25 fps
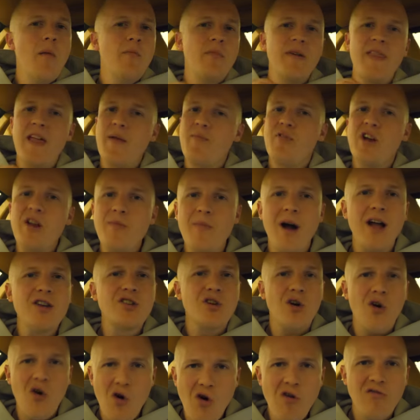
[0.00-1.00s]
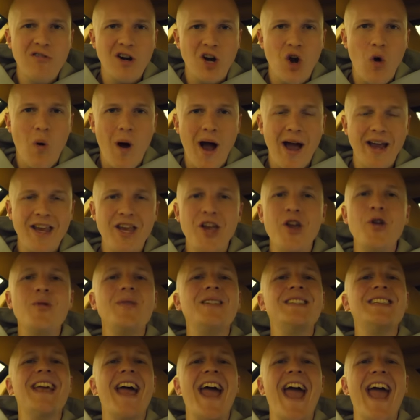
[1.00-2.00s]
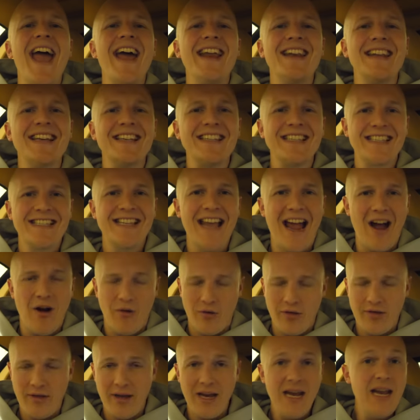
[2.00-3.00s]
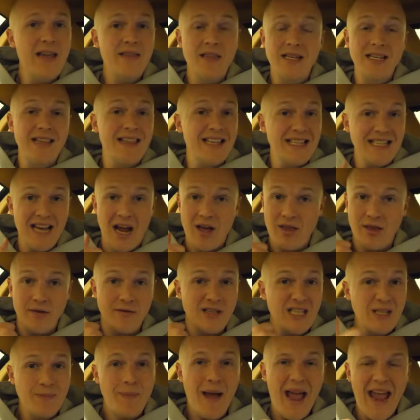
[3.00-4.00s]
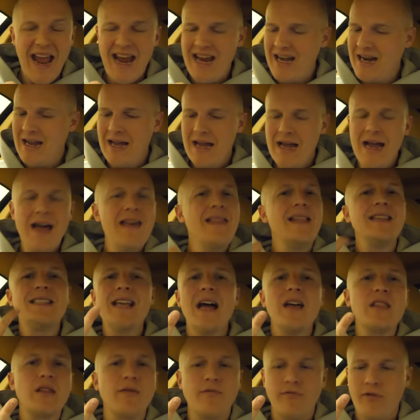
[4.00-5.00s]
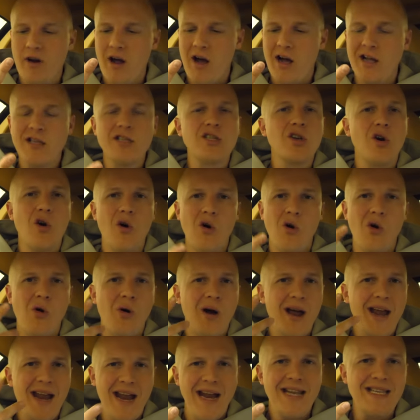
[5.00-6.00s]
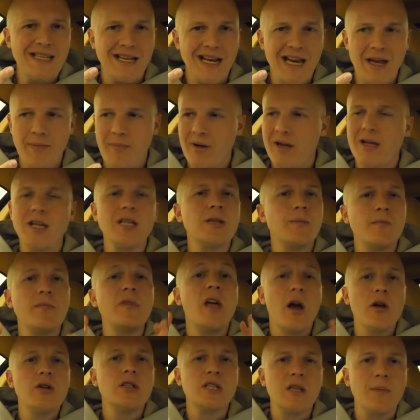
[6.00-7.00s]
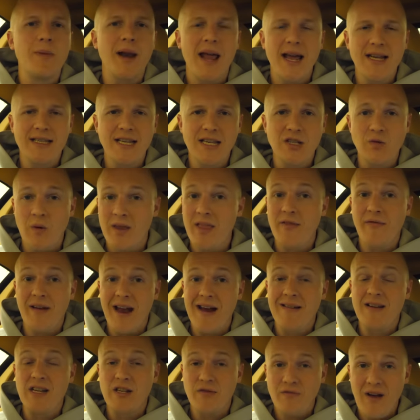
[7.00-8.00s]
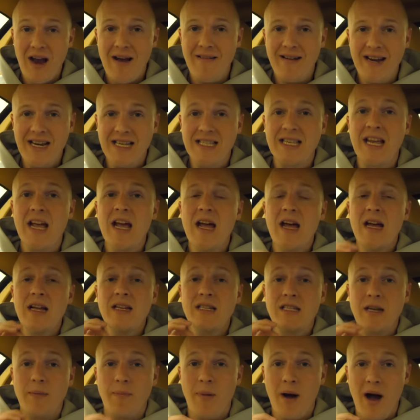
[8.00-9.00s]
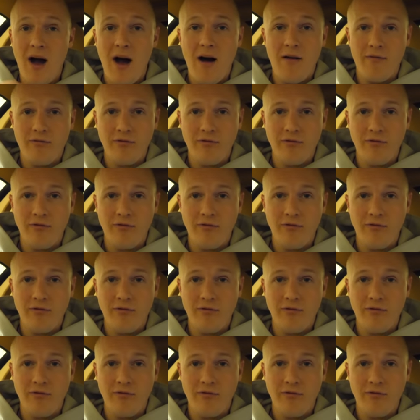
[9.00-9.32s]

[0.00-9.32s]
but they pretty much all require you to head south either to the south of Spain, the south of France, or Italy, because those are the places where the various ferries depart